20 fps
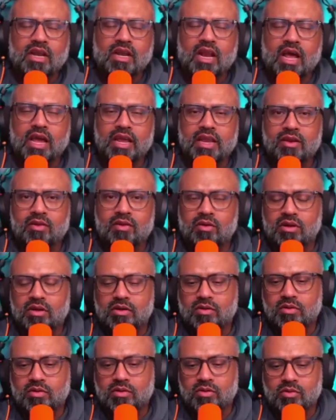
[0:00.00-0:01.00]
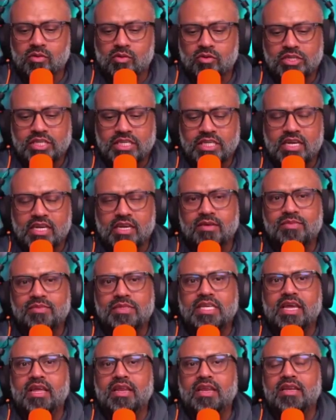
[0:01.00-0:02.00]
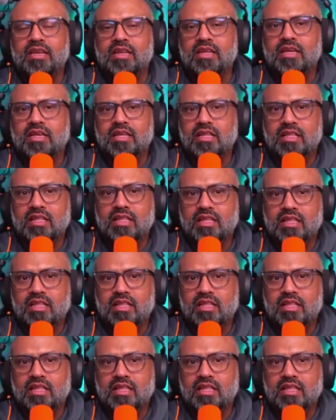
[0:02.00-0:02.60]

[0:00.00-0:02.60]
client or coachee comes in,